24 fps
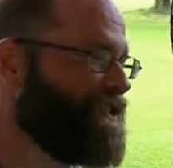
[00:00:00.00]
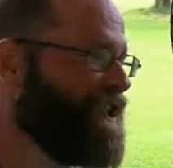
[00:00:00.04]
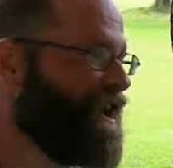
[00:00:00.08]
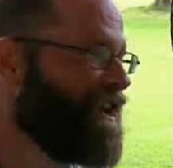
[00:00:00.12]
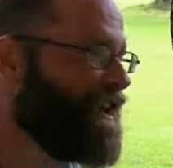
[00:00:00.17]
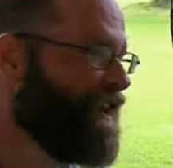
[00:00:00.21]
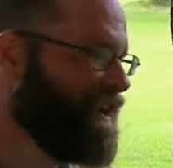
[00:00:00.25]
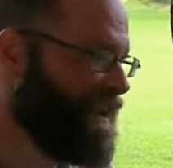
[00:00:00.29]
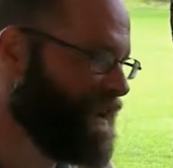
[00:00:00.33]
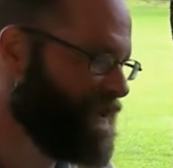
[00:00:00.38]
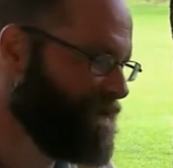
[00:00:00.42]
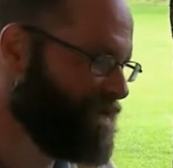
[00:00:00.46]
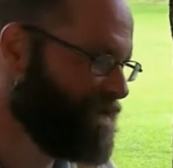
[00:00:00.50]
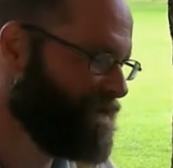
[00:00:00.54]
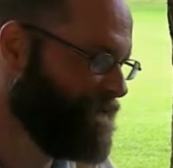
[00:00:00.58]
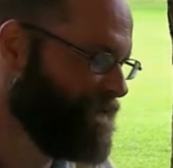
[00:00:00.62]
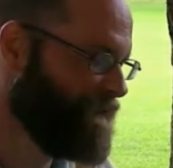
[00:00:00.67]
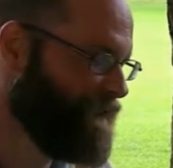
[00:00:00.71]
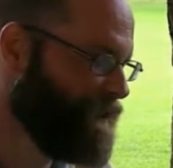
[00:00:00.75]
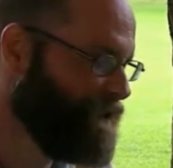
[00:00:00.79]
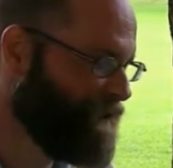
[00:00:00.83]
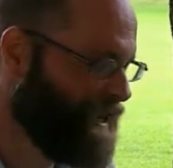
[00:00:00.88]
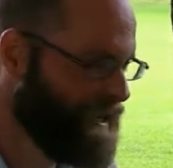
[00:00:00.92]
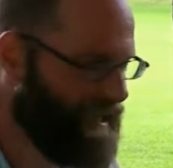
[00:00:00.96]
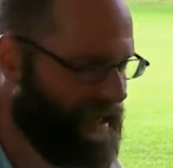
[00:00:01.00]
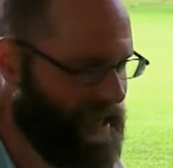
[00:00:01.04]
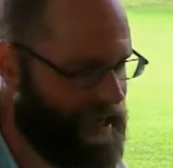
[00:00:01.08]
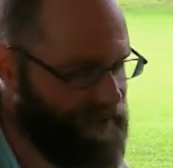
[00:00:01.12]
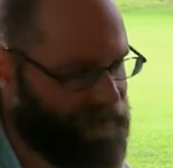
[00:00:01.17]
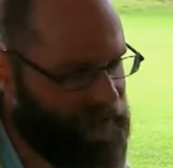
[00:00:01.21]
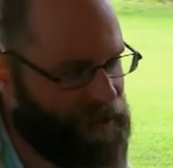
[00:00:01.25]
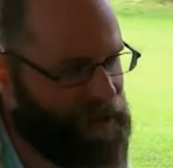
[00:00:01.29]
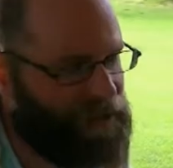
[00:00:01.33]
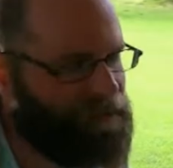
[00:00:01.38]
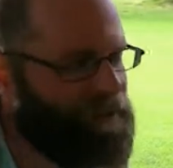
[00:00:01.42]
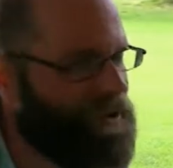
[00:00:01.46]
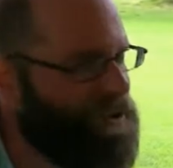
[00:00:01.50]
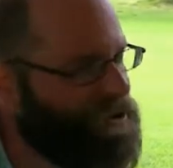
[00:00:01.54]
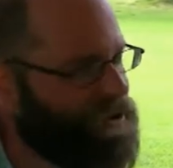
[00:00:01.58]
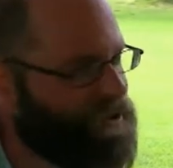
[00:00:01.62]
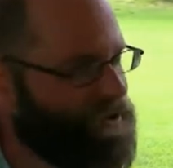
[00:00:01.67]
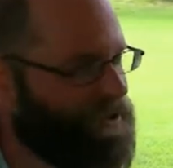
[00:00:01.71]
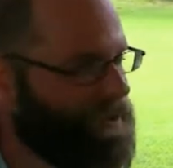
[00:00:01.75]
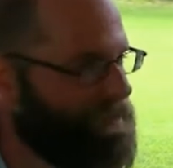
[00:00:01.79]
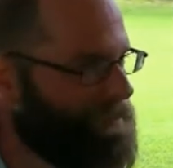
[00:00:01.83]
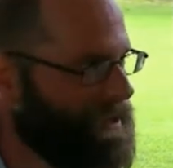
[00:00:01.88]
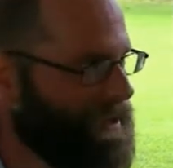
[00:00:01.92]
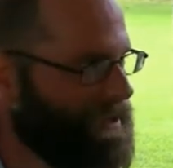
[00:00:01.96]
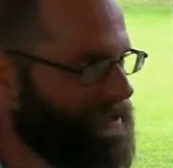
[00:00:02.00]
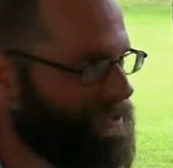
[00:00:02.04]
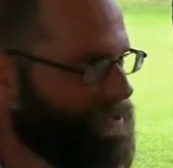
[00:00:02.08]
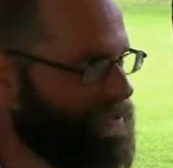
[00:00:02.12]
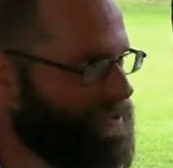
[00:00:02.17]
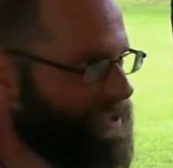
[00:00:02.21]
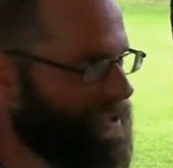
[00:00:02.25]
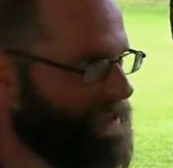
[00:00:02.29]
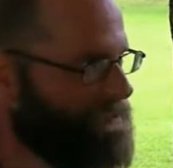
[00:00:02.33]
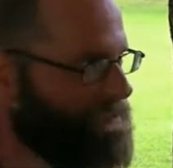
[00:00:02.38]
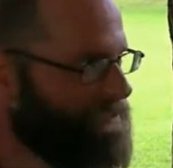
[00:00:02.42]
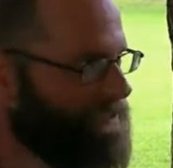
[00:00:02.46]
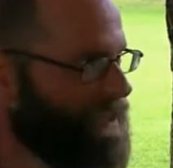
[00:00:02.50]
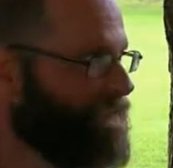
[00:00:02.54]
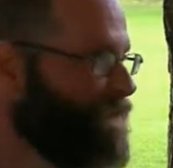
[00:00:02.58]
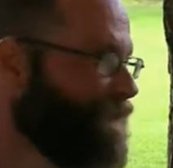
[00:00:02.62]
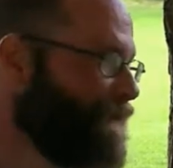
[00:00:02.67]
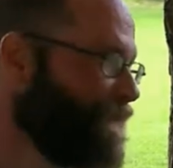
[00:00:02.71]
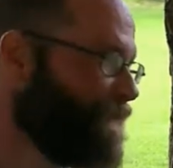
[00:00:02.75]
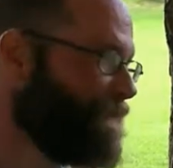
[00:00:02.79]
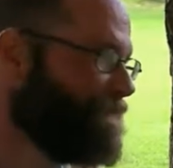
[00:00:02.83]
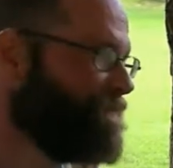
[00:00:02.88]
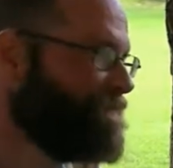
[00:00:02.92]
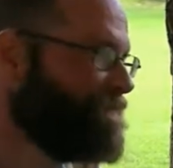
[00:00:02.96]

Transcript: not a lot of, you don't get a lot of exposure in the mainstream if you're